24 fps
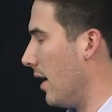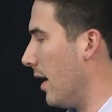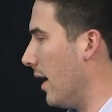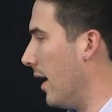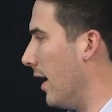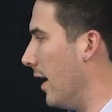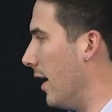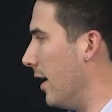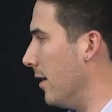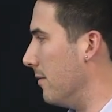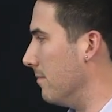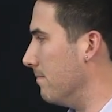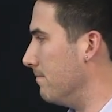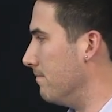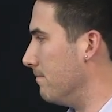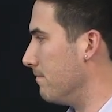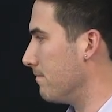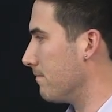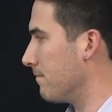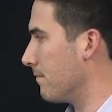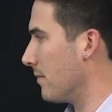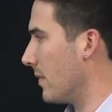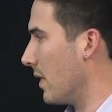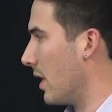
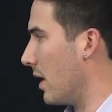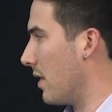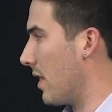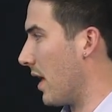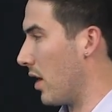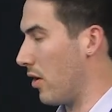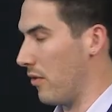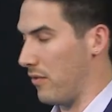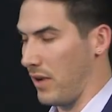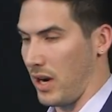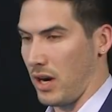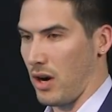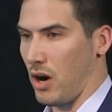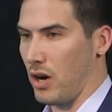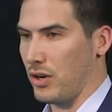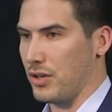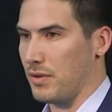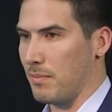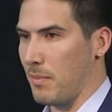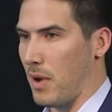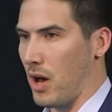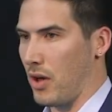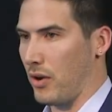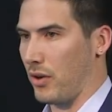that are very hard
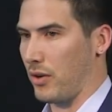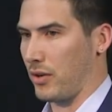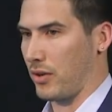to model